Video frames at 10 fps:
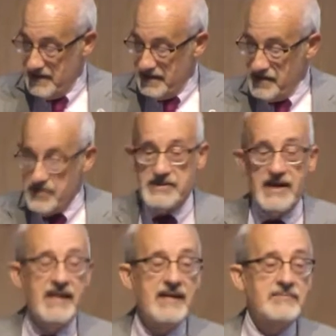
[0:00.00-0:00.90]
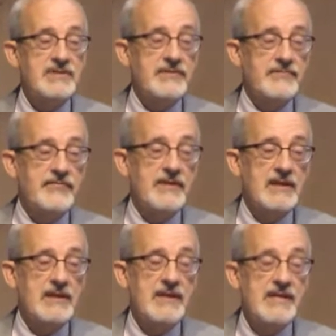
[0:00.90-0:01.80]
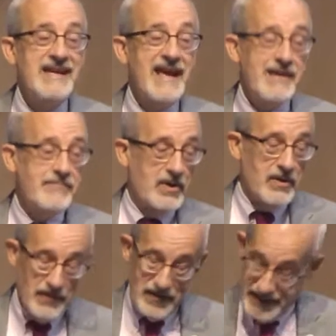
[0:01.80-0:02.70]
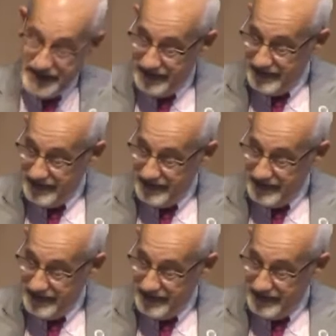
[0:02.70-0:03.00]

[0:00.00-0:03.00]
new times of name-calling,